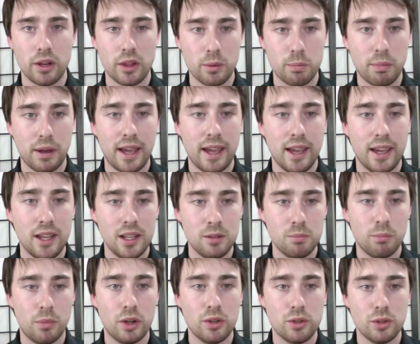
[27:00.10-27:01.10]
of the paid
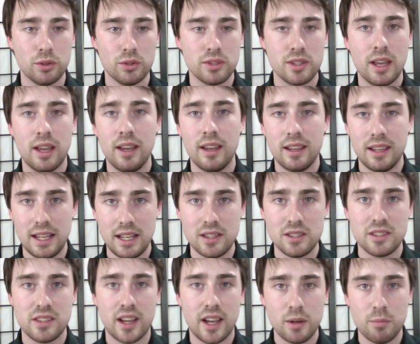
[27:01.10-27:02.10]
modules
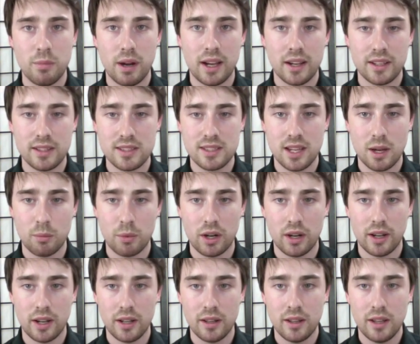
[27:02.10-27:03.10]
inside Market
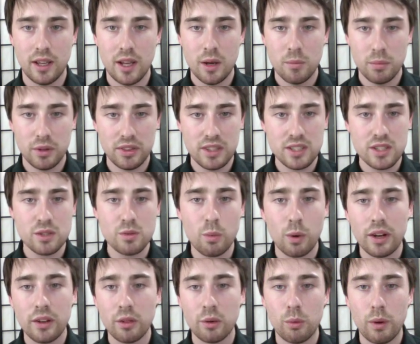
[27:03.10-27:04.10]
Samurai. But this is
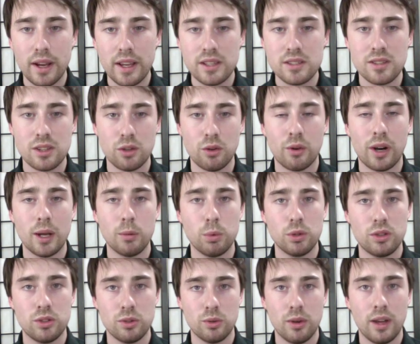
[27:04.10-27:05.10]
one of the ways that you're able
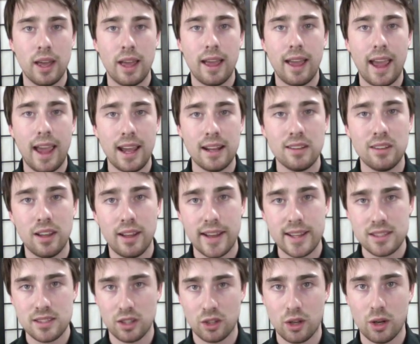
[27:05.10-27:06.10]
to
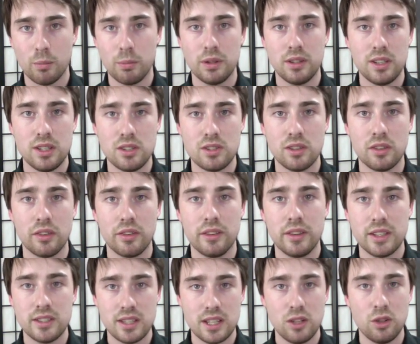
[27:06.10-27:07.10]
analyze the competition
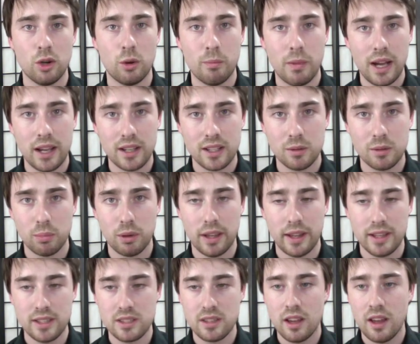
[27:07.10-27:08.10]
that's in your
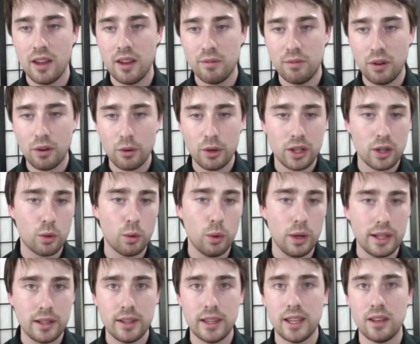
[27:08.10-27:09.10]
marketplace very
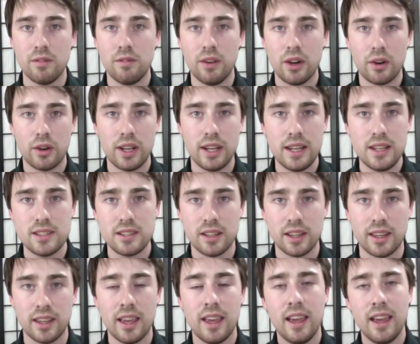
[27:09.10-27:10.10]
quickly and very
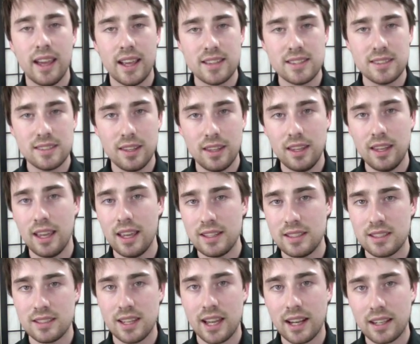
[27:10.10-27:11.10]
easily, and see
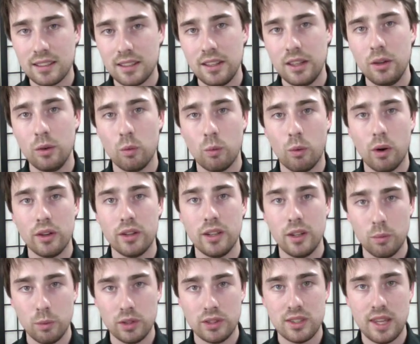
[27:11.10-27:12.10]
exactly what
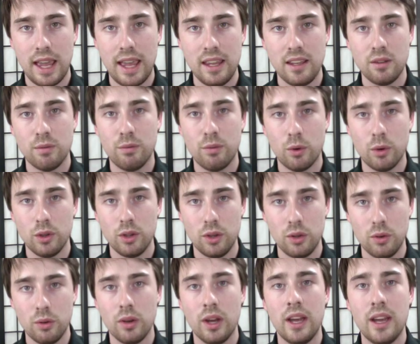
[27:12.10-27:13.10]
it would take for
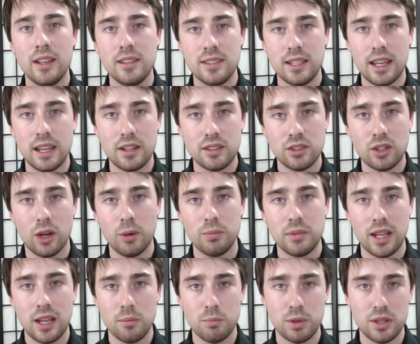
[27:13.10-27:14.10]
you to get a top
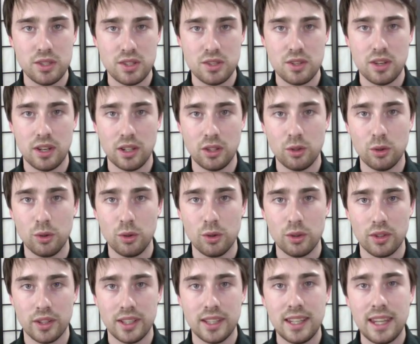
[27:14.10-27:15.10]
10 position in
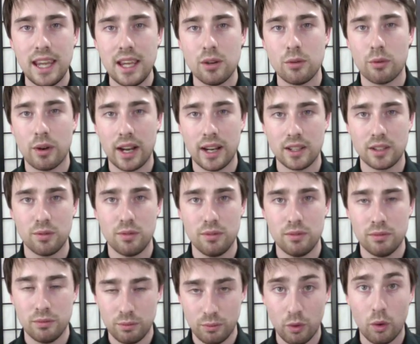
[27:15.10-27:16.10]
Google and get ranked
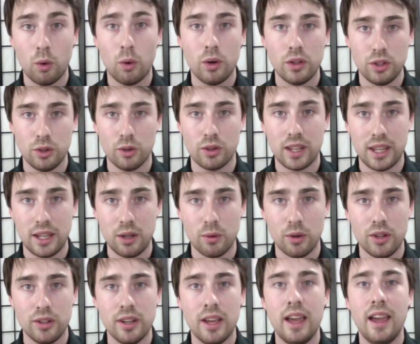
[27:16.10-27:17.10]
for your
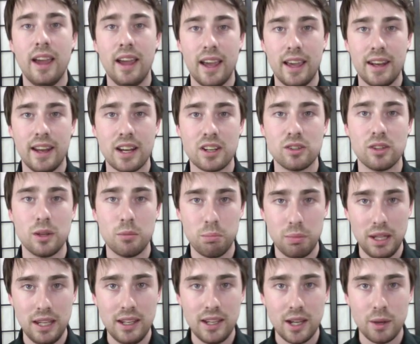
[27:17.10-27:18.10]
keyword, and actually
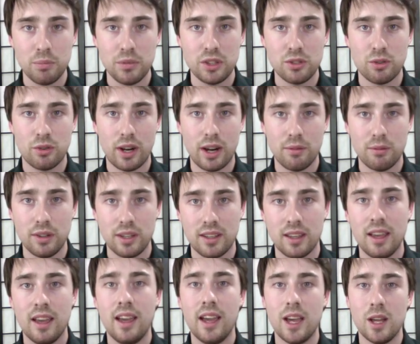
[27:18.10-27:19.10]
pick up the traffic
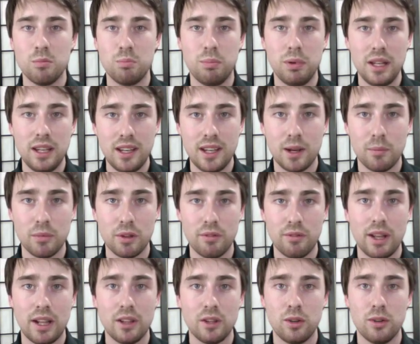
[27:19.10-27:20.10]
and pick up the
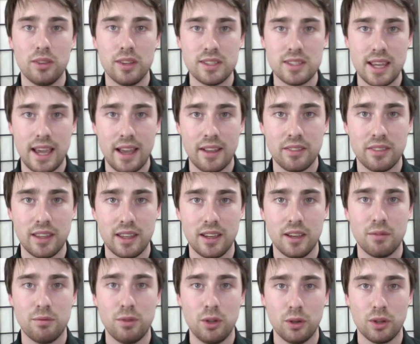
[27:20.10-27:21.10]
value that's out there
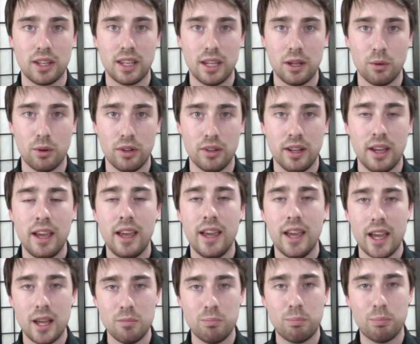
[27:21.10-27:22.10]
for your keyword
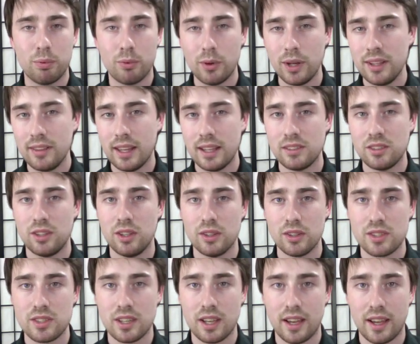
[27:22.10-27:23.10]
and bring that to your
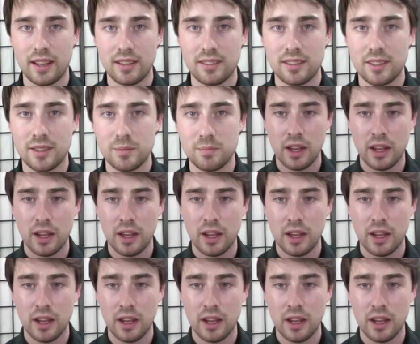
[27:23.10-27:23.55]
site.